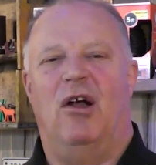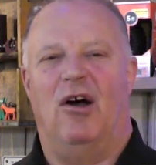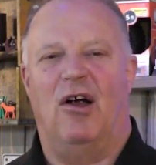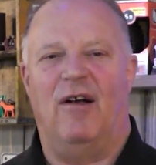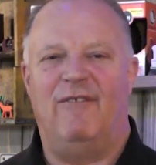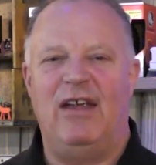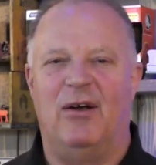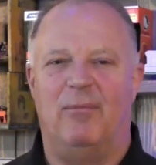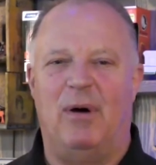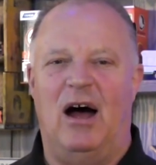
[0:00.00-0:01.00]

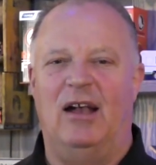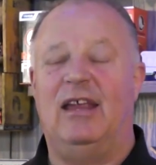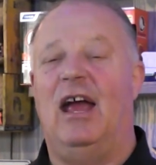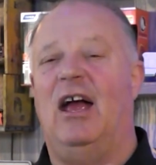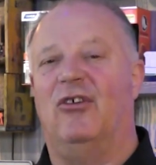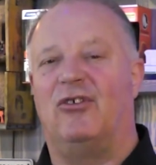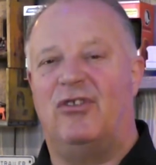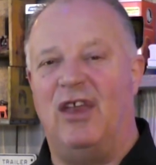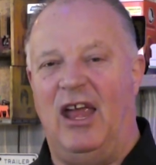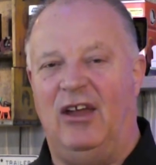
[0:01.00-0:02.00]
RVer podcast.
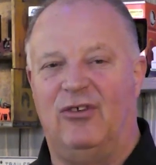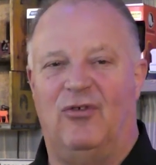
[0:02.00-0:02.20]
Thanks for